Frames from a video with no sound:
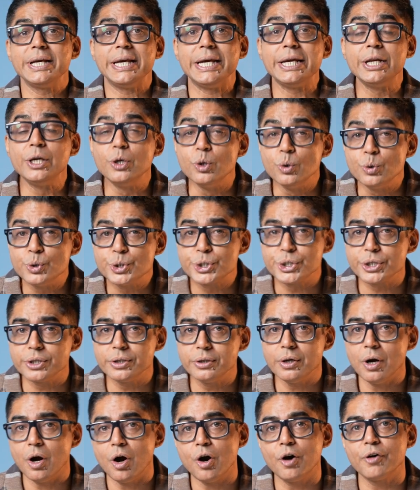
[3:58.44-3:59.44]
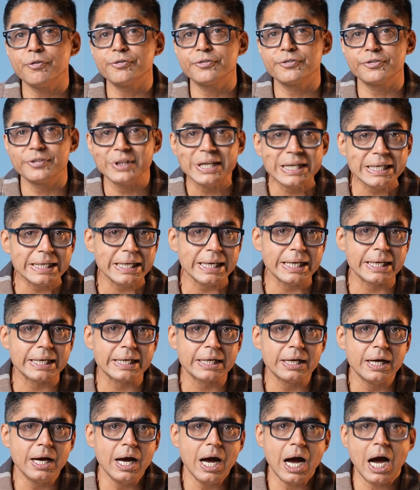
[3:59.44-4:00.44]
The Illusion of Thinking,
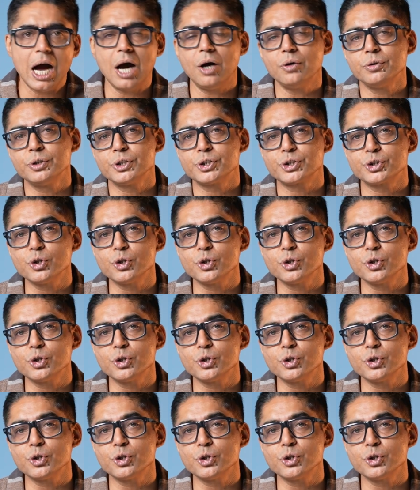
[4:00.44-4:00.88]
how the